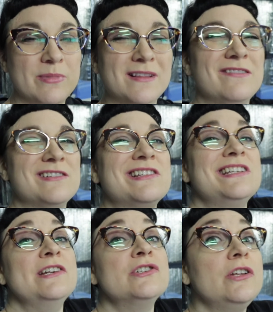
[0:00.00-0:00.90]
but they've
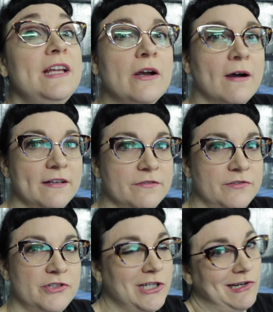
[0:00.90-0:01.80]
essentially kind of
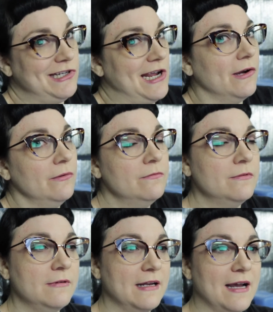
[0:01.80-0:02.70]
shut down
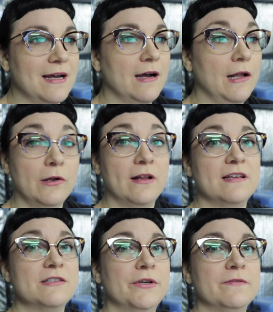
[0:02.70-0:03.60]
a lot of
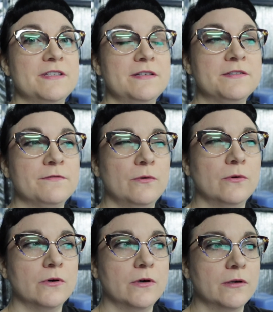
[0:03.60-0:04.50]
their services
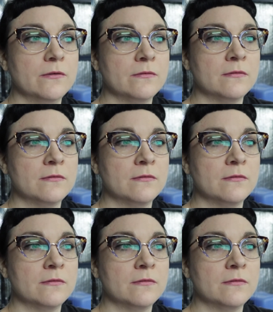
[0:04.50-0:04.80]
for